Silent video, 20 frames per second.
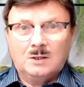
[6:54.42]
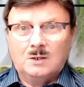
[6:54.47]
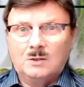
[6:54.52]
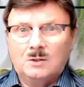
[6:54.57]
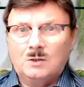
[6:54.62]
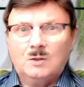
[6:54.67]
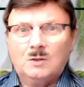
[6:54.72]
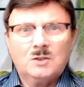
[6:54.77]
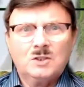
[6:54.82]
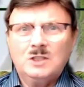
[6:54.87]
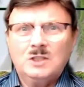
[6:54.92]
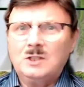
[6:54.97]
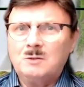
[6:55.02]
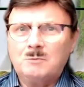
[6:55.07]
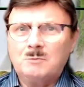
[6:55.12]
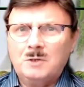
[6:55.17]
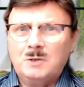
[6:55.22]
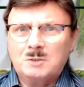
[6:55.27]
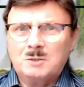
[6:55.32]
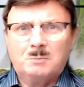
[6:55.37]
not seen on
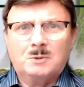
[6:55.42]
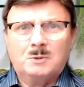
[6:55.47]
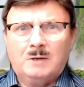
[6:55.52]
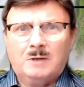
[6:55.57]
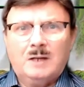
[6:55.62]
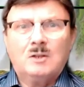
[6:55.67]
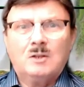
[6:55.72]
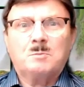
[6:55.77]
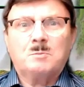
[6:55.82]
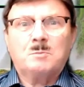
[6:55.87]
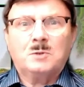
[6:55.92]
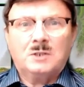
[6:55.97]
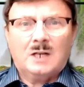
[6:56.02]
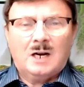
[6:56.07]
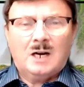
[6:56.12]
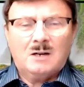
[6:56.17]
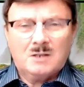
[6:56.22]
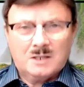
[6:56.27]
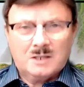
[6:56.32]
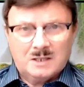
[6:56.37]
reasonable grounds, but
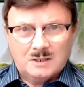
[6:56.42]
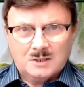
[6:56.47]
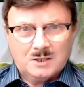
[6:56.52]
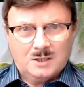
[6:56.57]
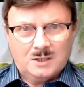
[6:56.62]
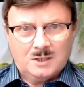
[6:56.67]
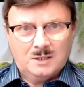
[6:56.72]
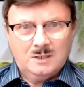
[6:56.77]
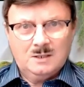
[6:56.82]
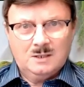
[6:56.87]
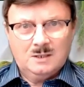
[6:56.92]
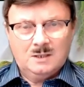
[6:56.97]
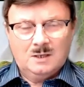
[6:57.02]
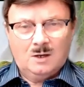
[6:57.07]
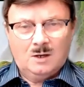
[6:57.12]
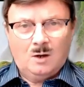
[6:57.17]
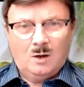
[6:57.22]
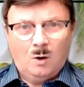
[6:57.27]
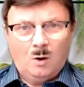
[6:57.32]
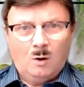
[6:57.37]
are guilty
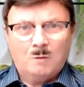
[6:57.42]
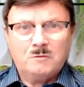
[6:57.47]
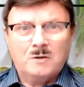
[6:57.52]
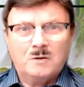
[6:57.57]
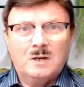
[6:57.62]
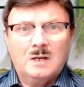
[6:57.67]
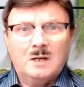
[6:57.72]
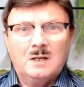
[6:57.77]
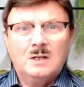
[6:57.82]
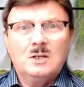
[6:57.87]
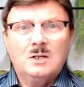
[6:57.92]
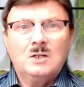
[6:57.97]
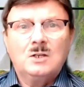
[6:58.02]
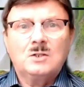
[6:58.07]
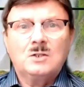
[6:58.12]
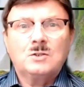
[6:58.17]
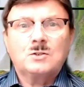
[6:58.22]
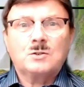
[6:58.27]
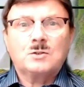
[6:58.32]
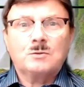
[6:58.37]
of
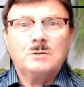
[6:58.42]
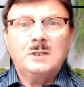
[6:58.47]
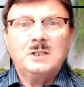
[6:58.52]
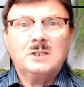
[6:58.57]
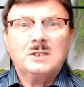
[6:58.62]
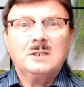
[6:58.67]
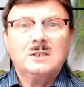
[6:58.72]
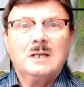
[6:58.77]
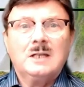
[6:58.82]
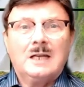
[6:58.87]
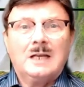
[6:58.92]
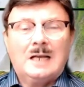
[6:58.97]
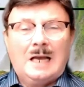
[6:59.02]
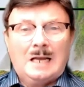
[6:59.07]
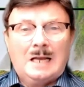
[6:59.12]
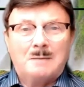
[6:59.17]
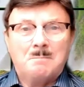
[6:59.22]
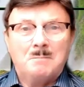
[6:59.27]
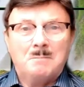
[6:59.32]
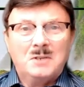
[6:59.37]
treason
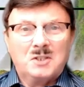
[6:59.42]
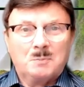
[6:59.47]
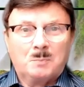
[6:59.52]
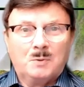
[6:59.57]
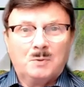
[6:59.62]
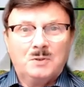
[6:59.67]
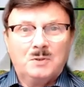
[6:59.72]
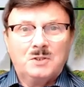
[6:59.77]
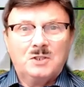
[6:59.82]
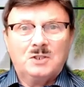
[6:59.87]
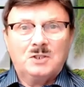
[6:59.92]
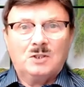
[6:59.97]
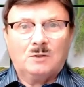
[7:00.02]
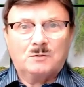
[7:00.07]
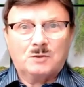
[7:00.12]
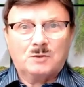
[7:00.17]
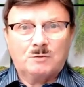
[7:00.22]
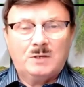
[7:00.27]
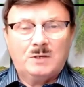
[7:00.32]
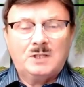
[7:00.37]
and misprision of
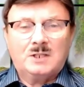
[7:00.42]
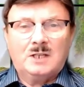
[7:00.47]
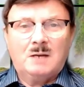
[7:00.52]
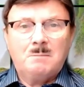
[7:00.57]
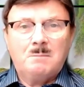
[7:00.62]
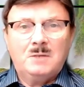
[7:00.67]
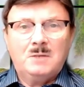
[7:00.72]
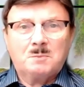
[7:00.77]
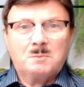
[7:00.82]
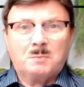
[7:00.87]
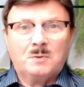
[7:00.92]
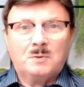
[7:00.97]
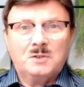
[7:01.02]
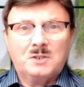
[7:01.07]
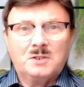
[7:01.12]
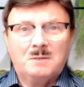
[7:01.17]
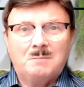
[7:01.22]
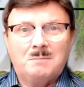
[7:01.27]
treason. Now, misprision